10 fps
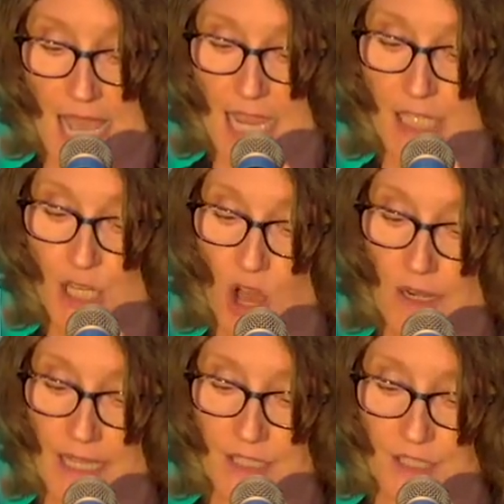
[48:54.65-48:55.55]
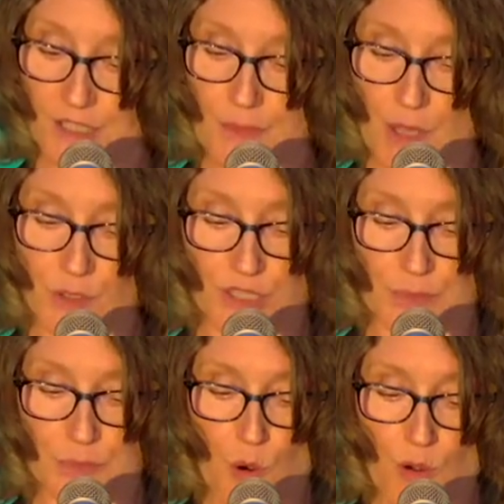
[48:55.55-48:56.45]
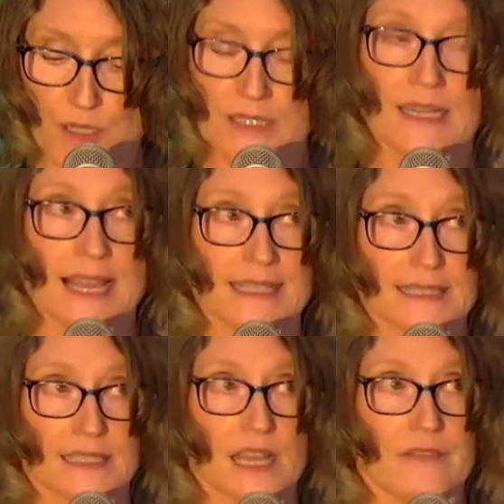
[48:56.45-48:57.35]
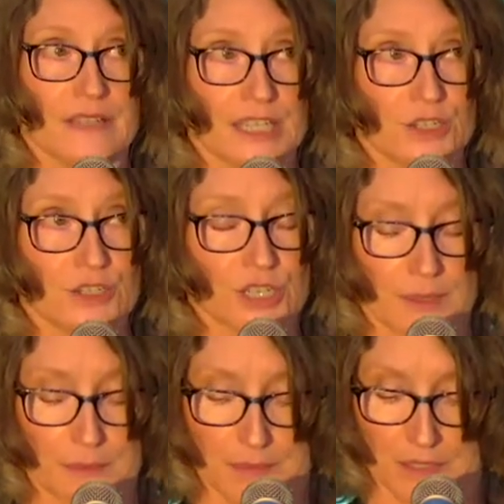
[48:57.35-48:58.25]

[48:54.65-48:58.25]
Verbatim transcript: He taught Esther the most important lesson of leadership.